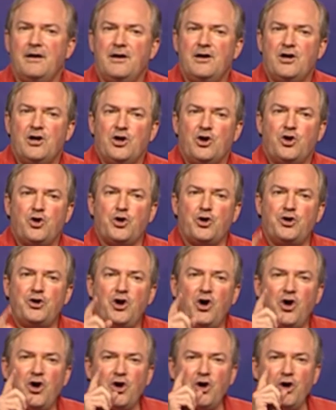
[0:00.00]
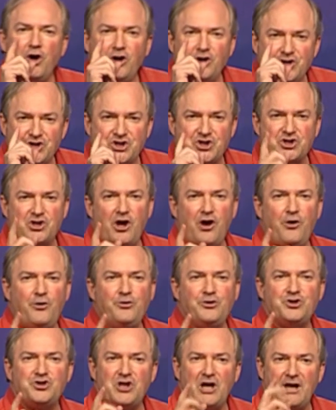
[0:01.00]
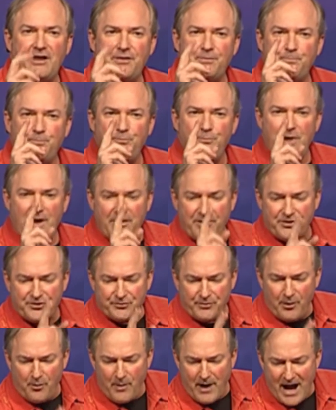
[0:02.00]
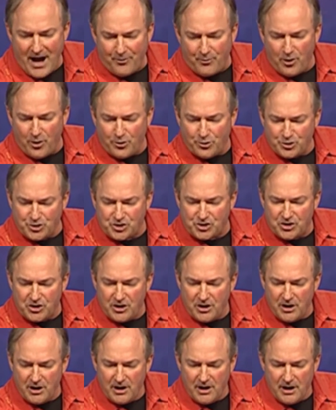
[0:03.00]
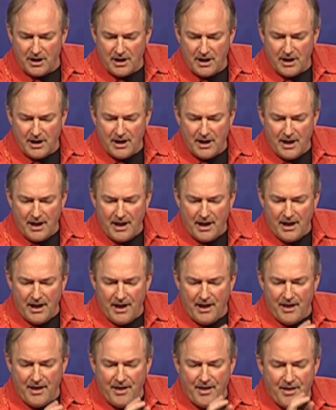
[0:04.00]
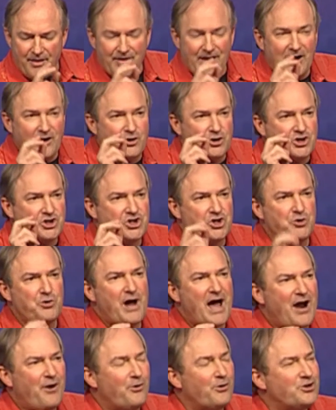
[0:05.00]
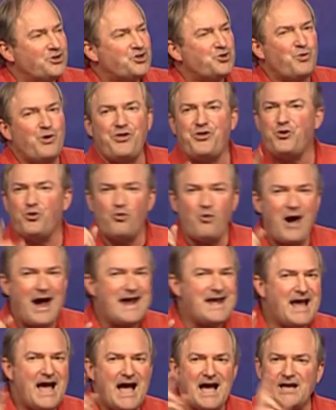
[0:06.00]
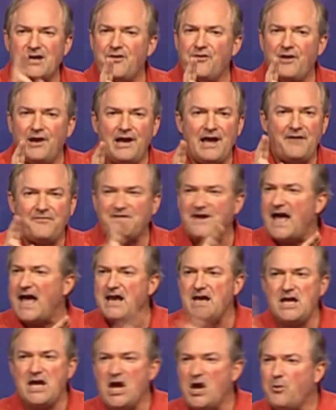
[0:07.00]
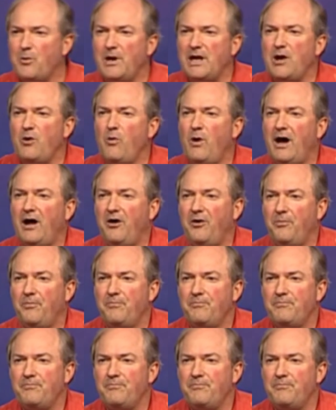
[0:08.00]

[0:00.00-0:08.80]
could hurl stones and, and throw arrows. They could shoot arrows with the right hand and the left hand equally well,